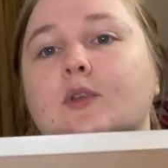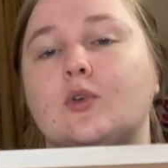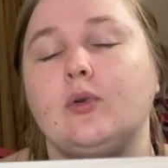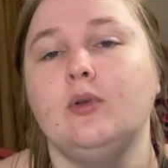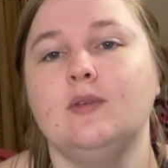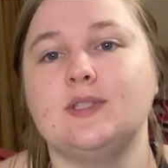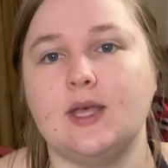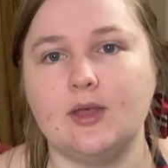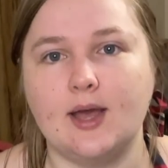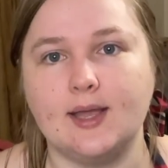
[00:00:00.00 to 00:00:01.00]
grooves, I
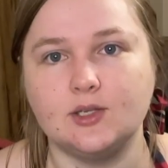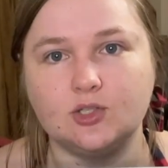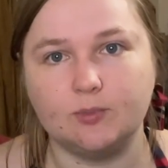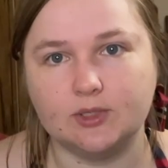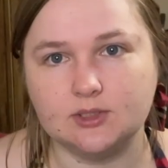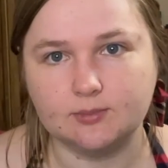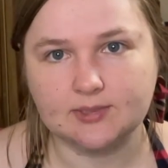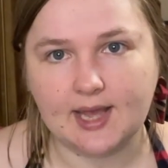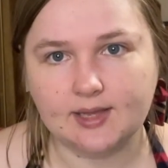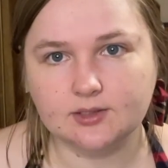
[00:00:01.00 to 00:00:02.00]
thought I could just put some
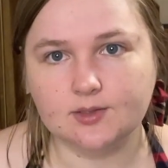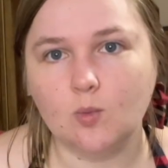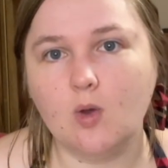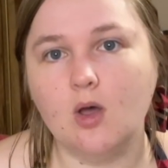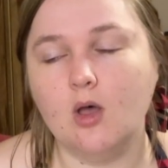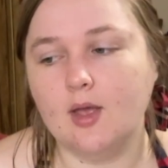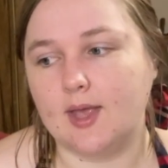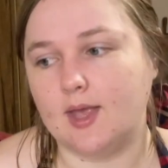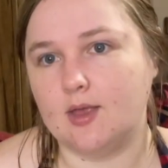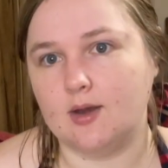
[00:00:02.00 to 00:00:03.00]
tacks in the wall
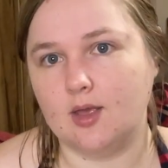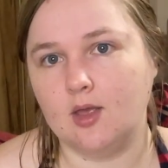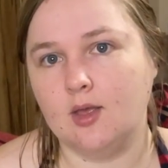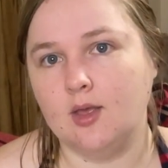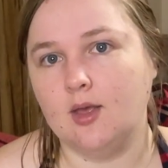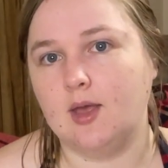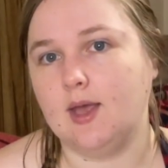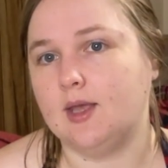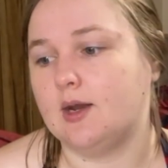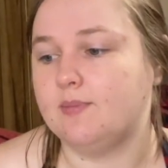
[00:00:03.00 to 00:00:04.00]
and
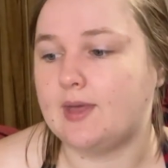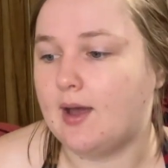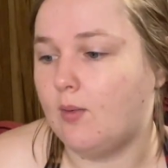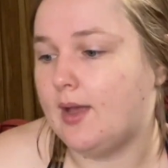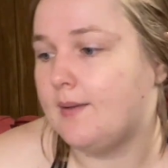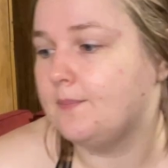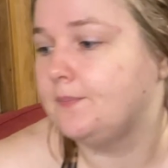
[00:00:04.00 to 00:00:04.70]
hang it up that way.